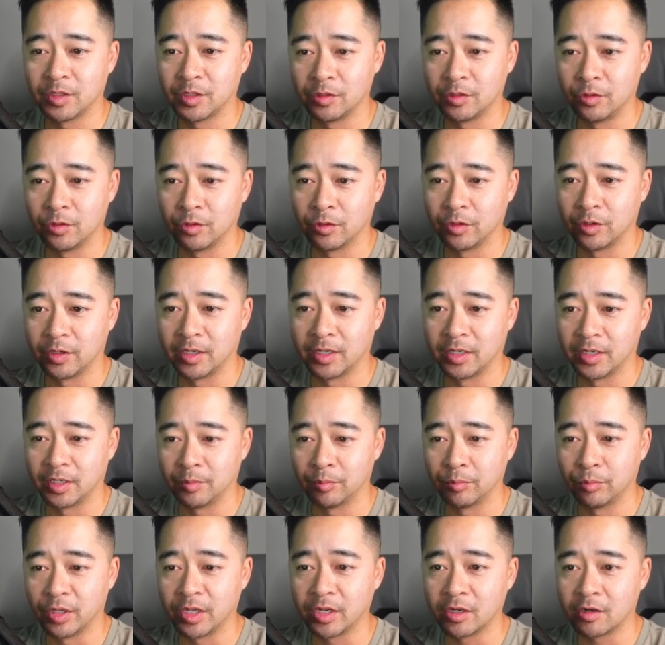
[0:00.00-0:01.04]

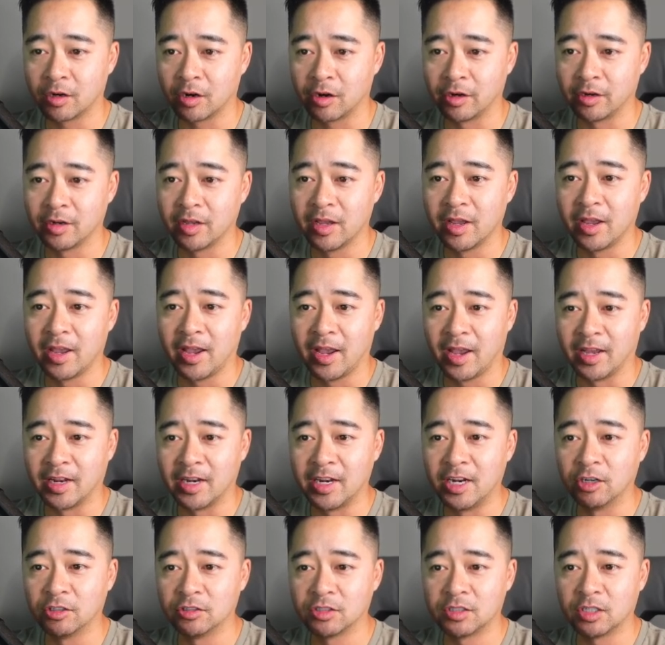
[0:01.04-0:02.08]
Blinq card. And
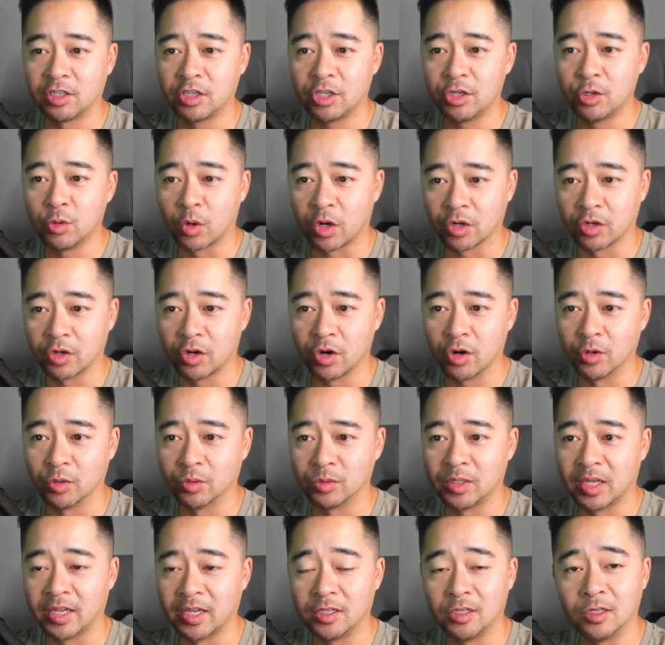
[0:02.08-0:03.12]
here's the QR code
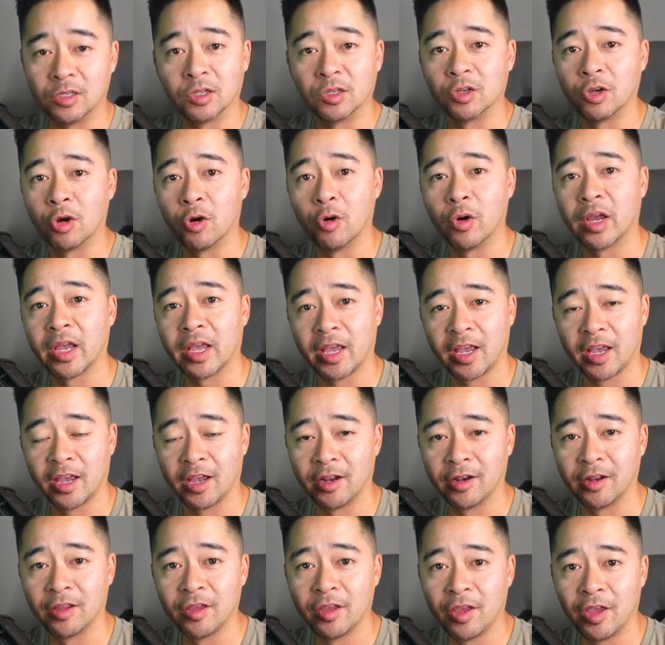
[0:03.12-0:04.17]
that you can go
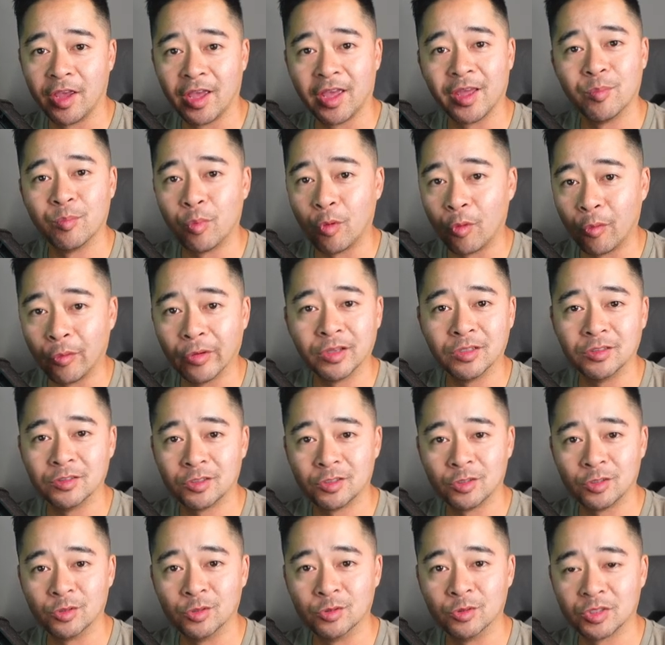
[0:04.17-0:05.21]
ahead and point
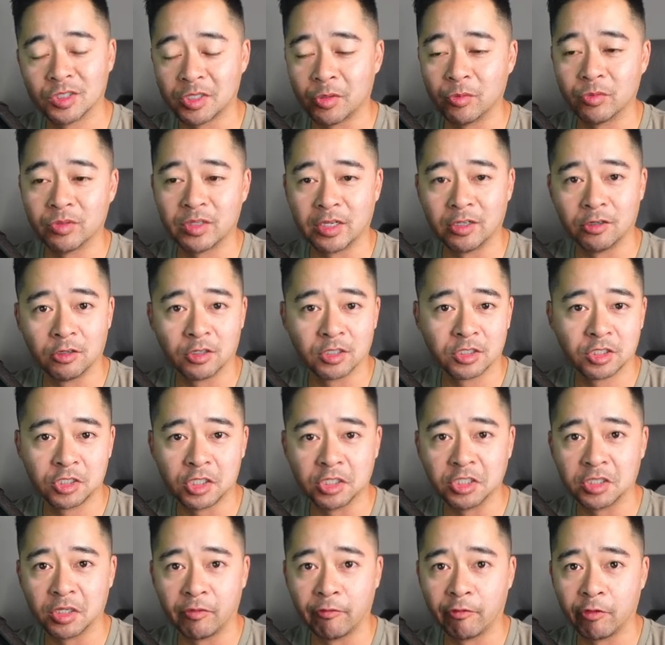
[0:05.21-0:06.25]
to someone that you're
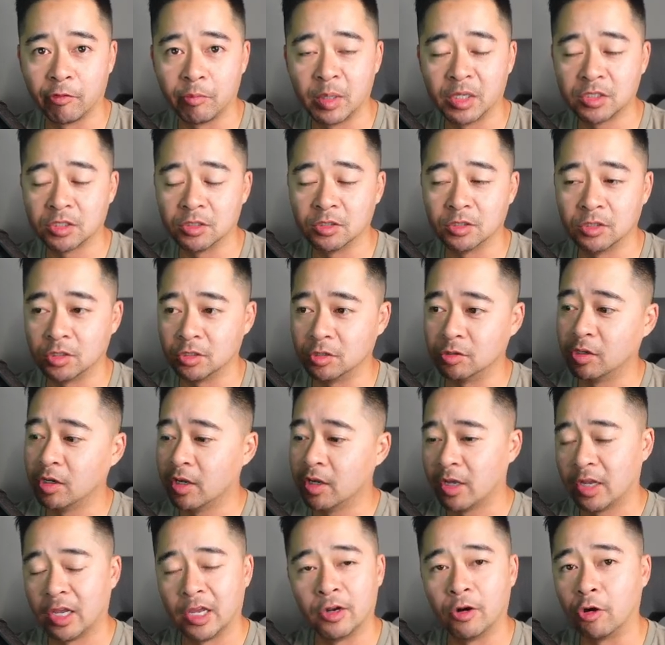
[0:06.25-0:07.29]
exchanging information to,
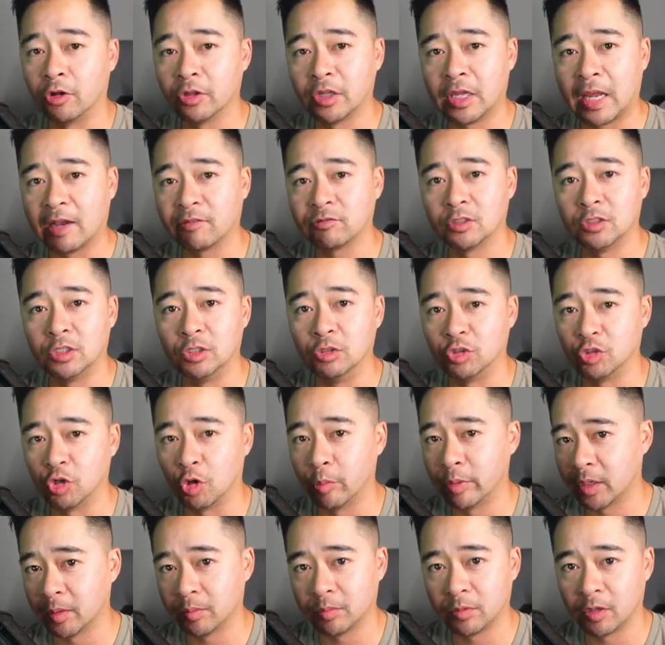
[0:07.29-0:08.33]
and all they have to do is
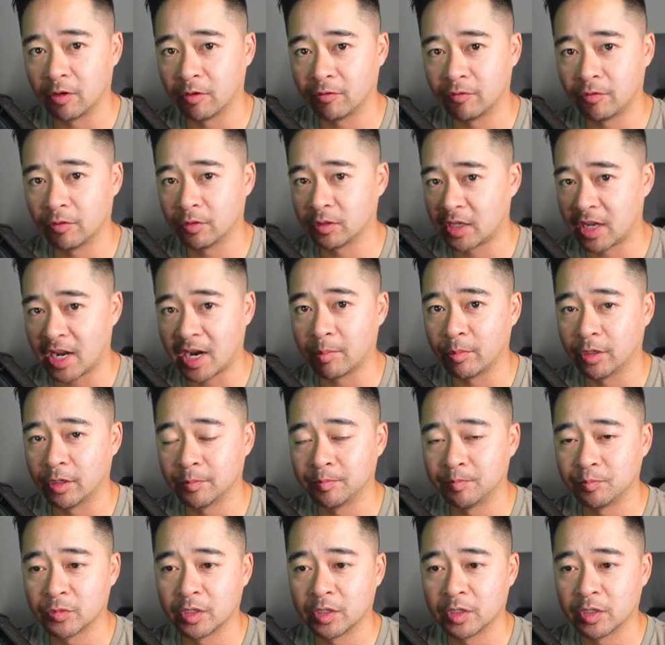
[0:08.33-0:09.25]
open up their camera